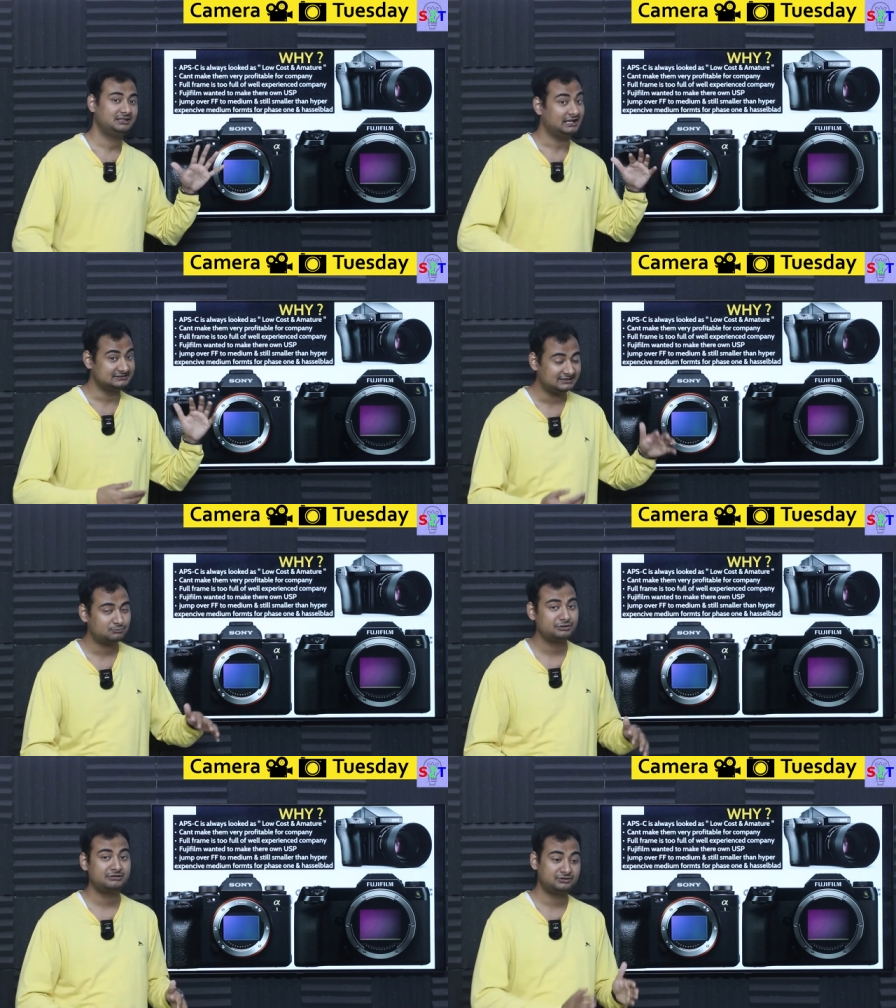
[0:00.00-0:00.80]
at that
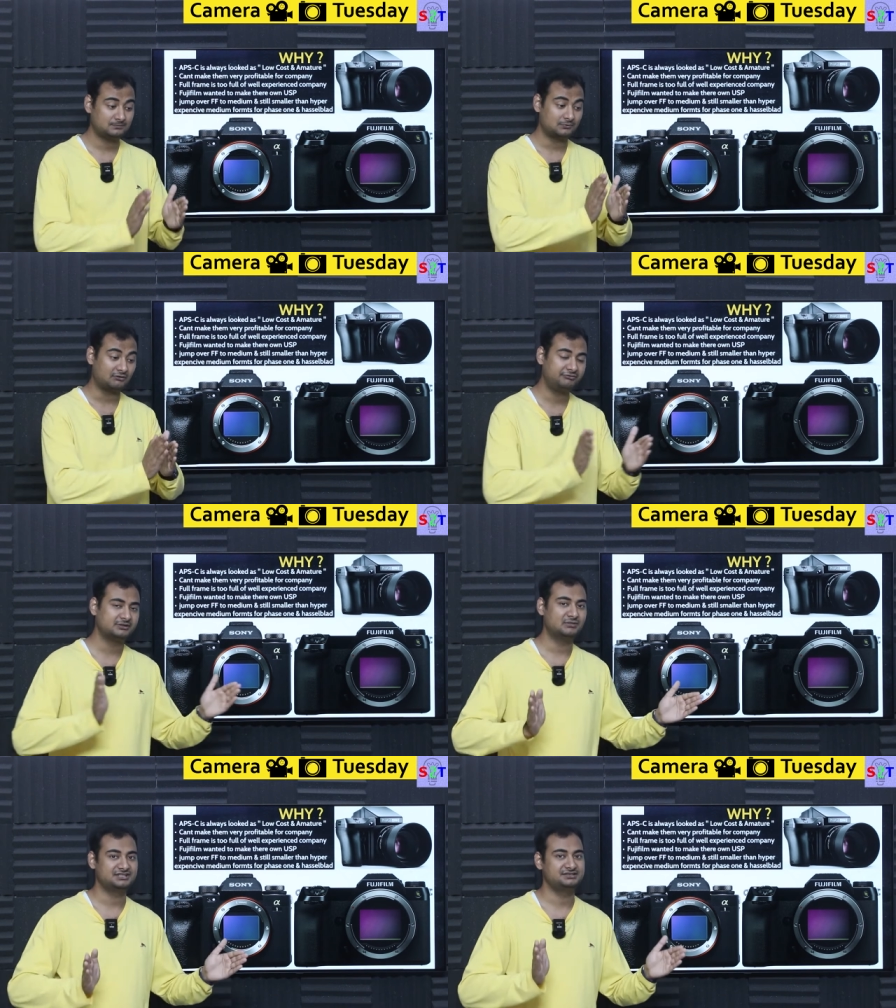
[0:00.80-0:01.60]
point your
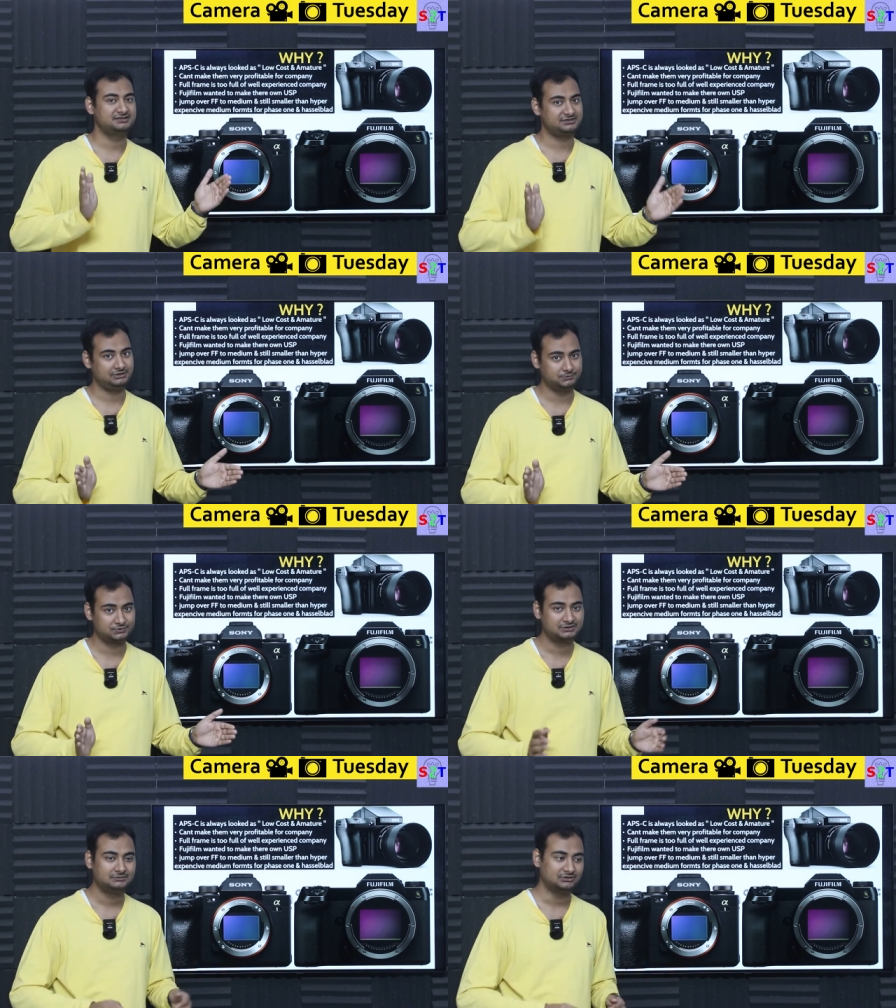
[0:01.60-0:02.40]
profit margin is
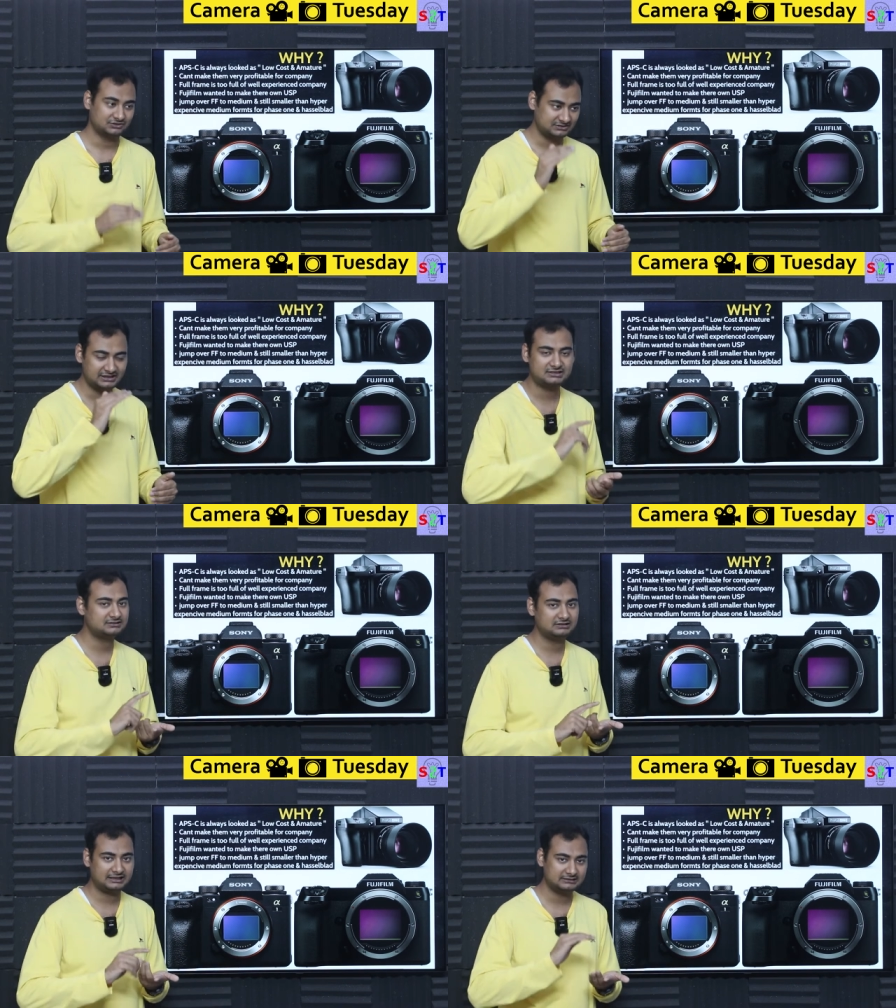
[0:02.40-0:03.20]
huge because there
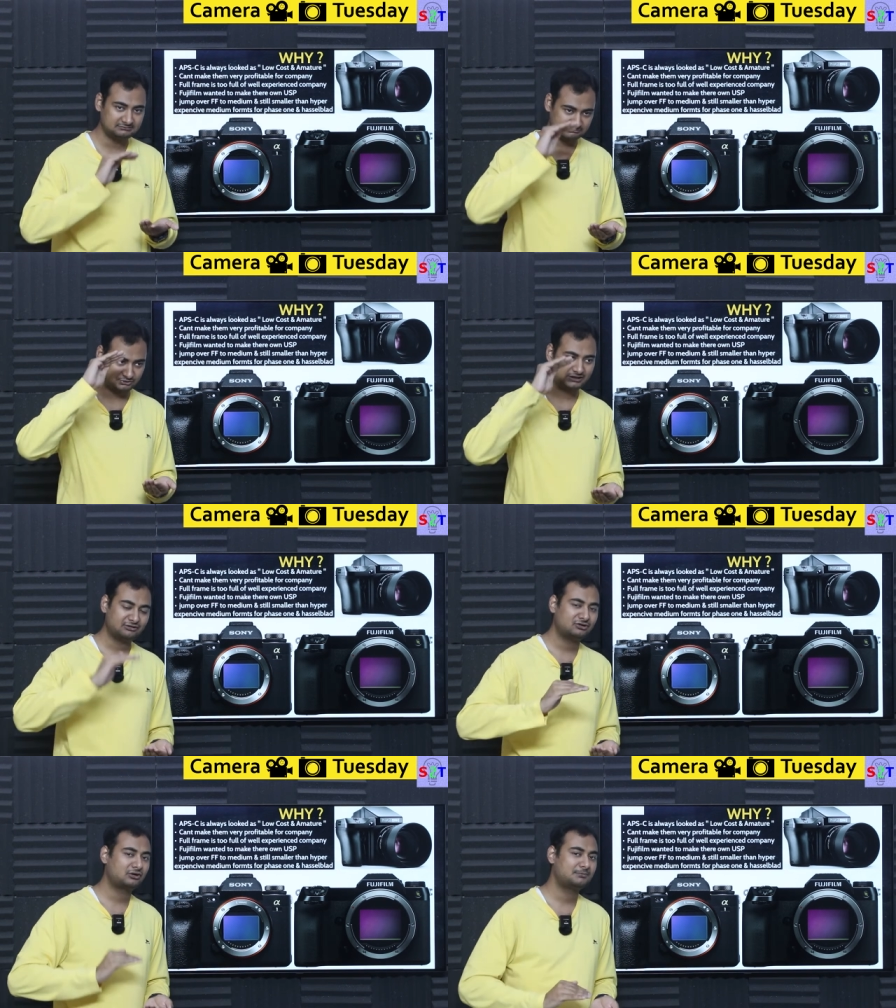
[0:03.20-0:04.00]
is like you
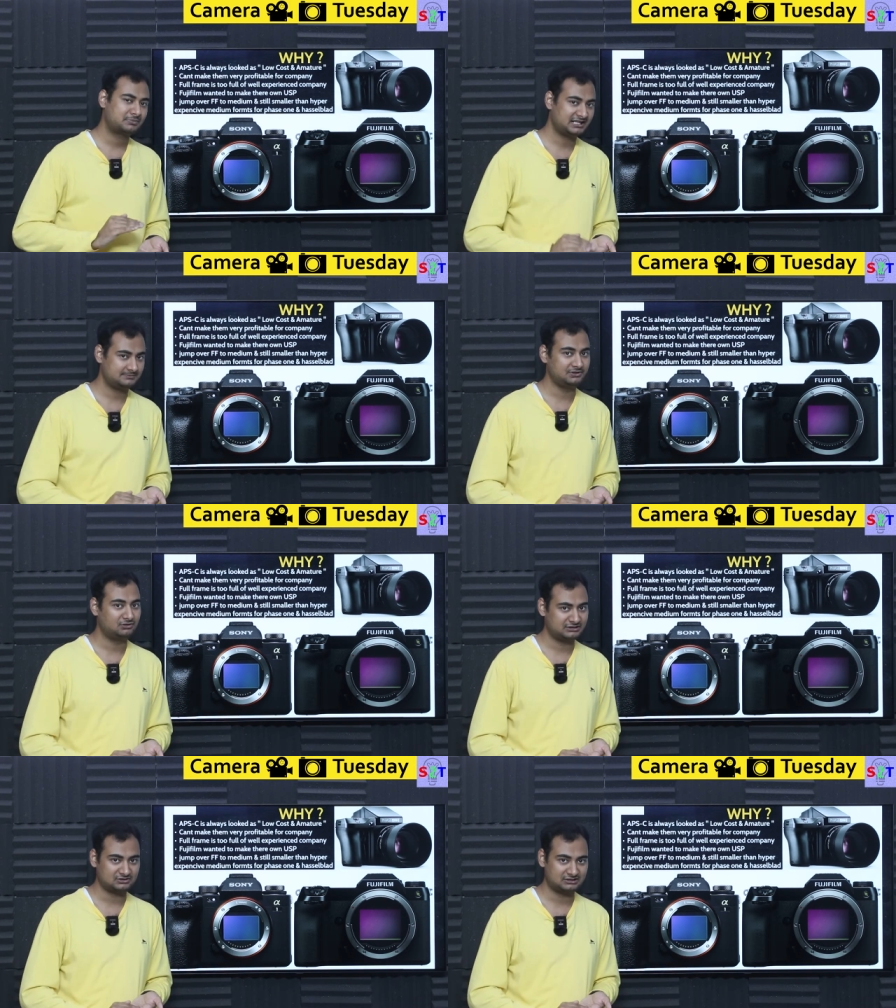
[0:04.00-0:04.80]
cannot drop price
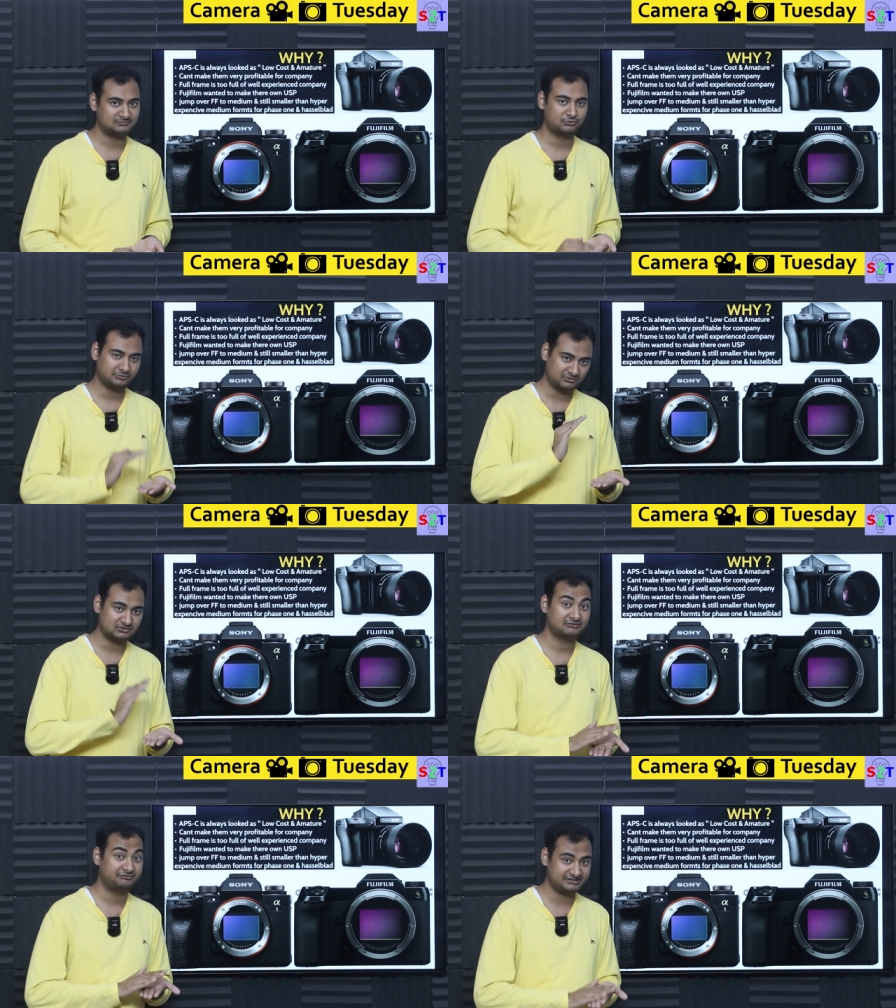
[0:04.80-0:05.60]
beyond a certain point
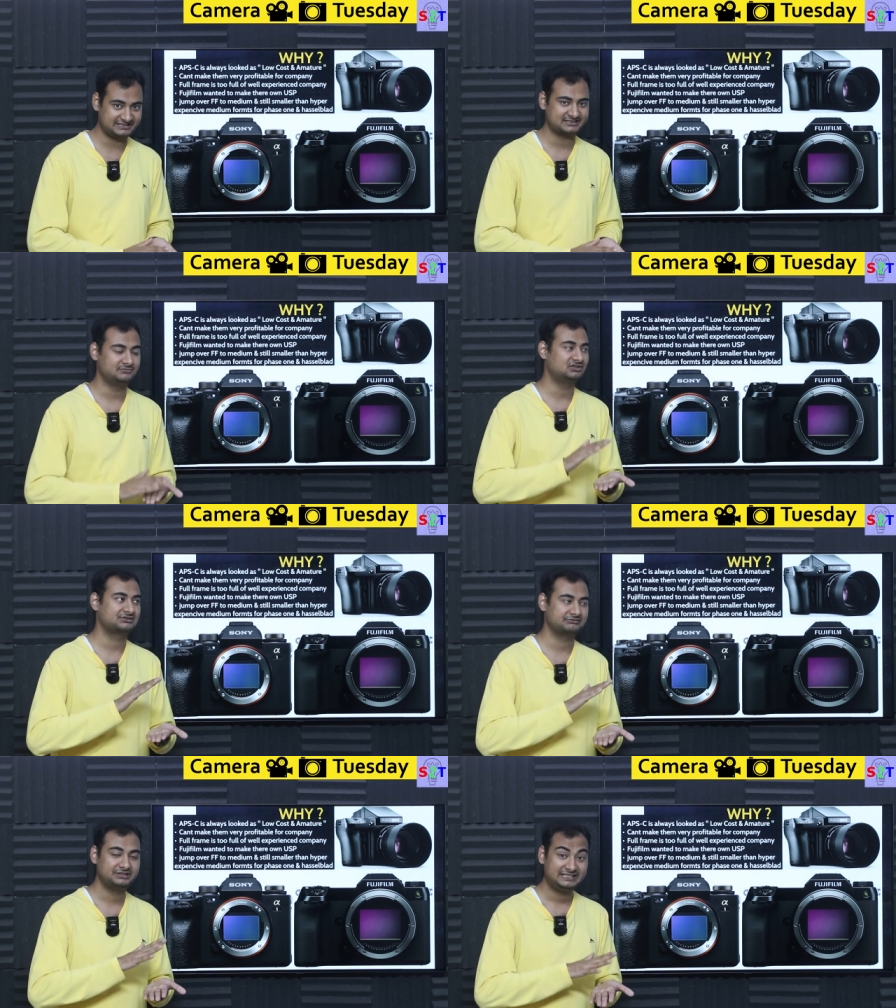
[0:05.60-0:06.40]
because of physics,
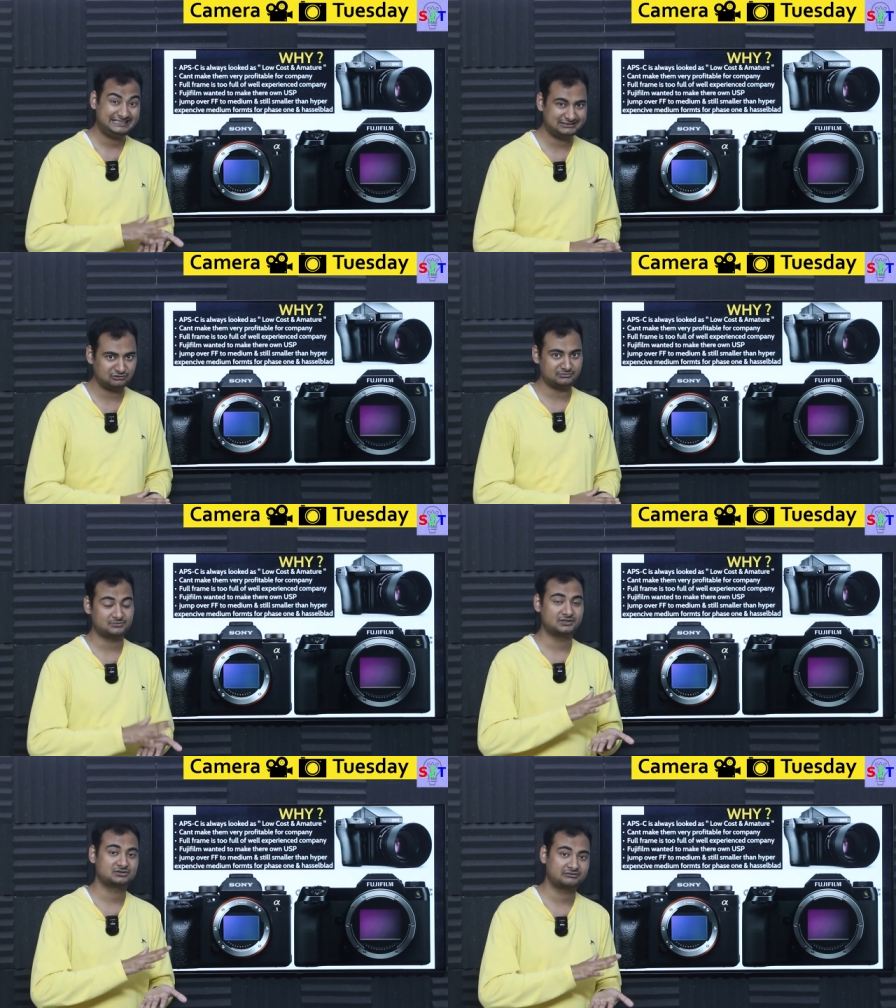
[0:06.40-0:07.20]
because of
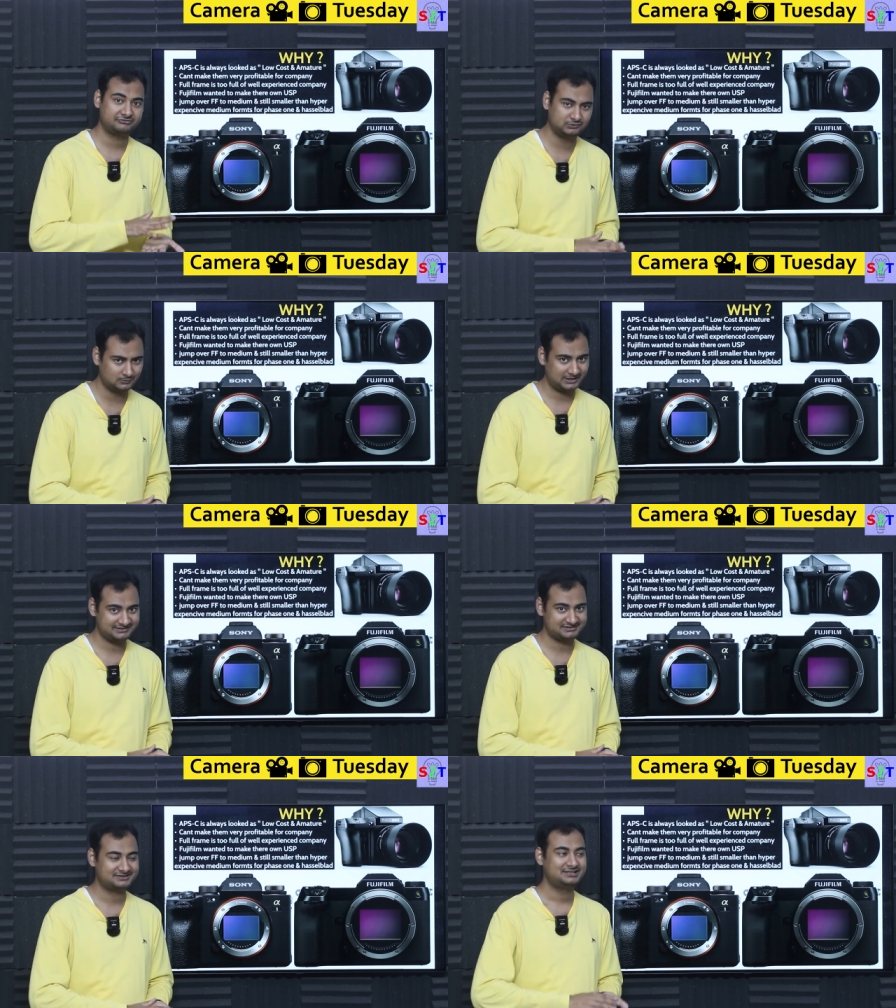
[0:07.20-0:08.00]
economics, because of fuel
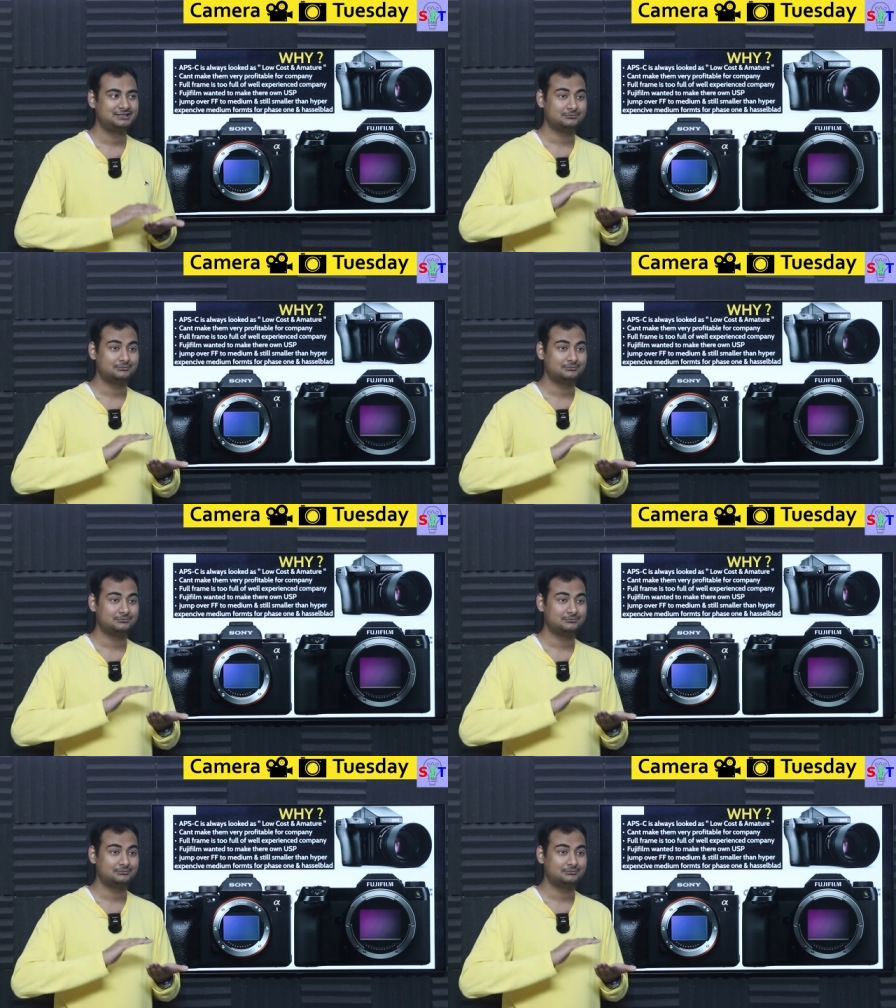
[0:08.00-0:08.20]
prices.